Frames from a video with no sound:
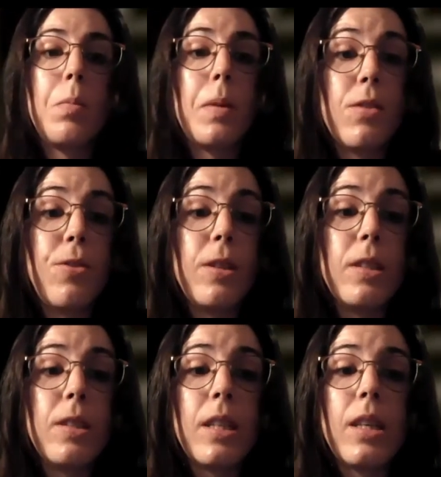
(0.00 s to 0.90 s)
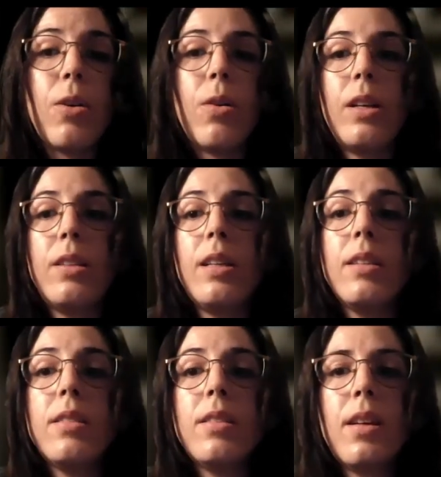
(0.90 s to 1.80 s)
specificity on a test